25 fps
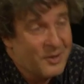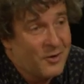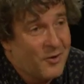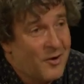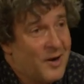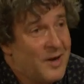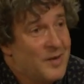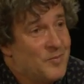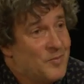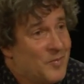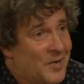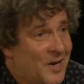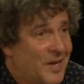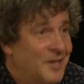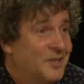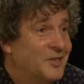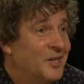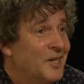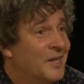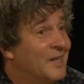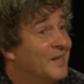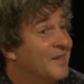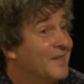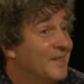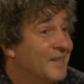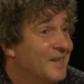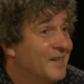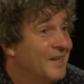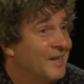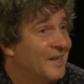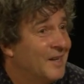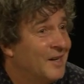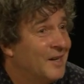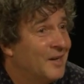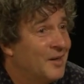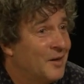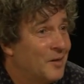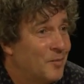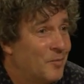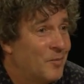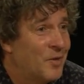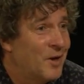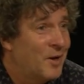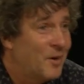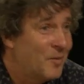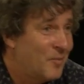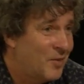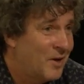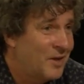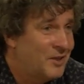a great pleasure,
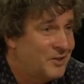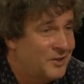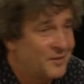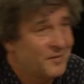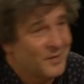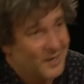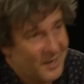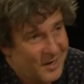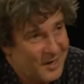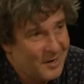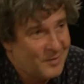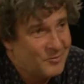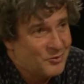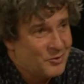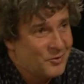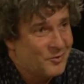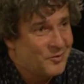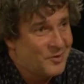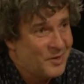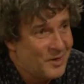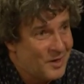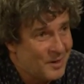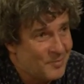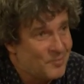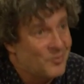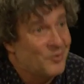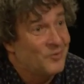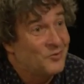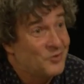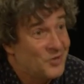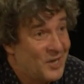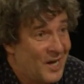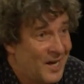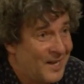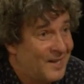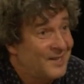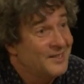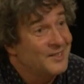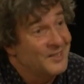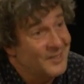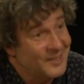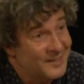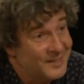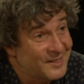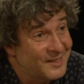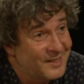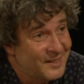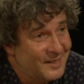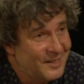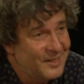but a pleasure that comes with a number of
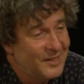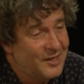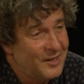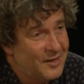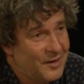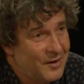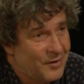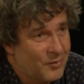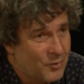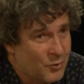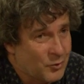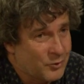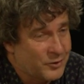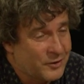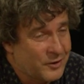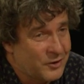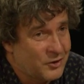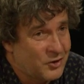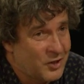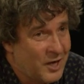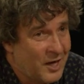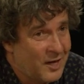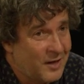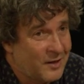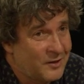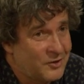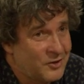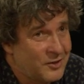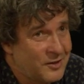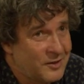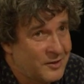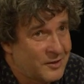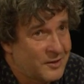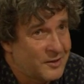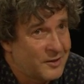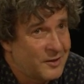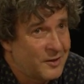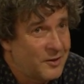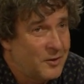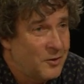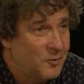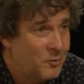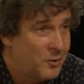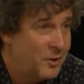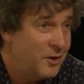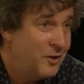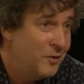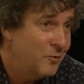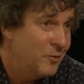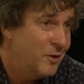challenges. Of course, the challenges,
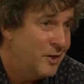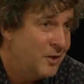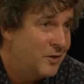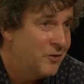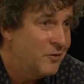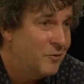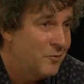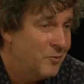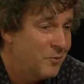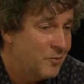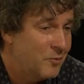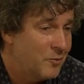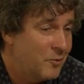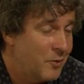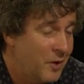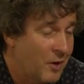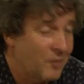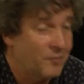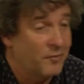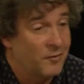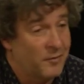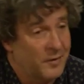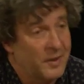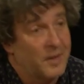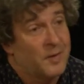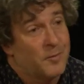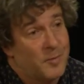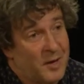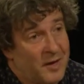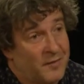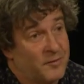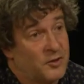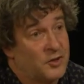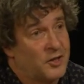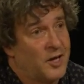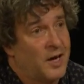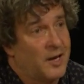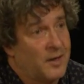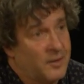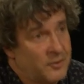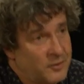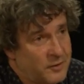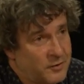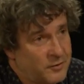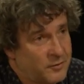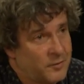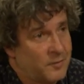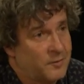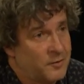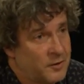we often think about the
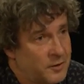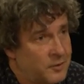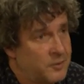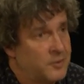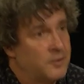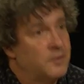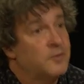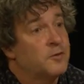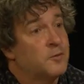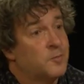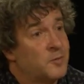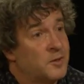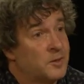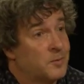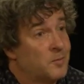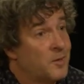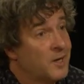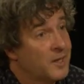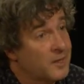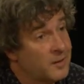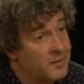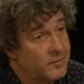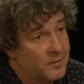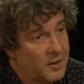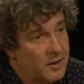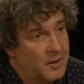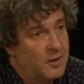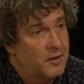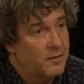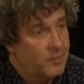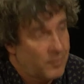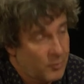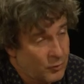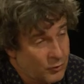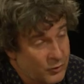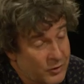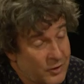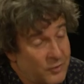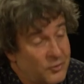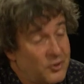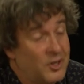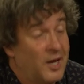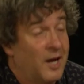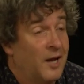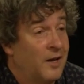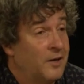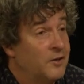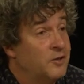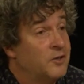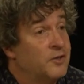challenges from a student's perspective. There are also
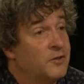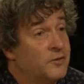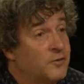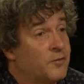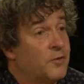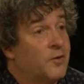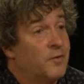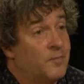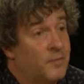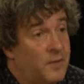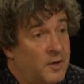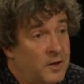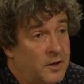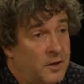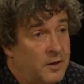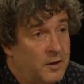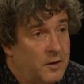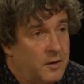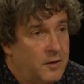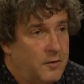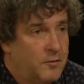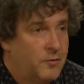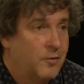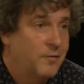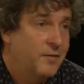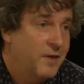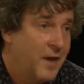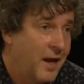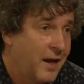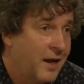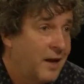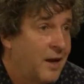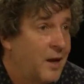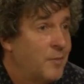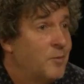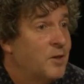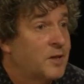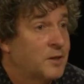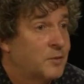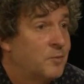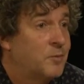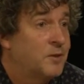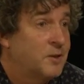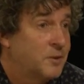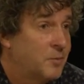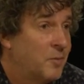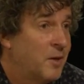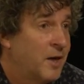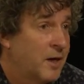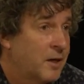challenges from the academic's
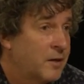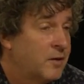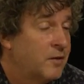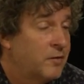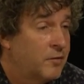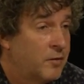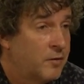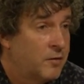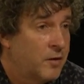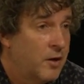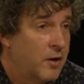perspective.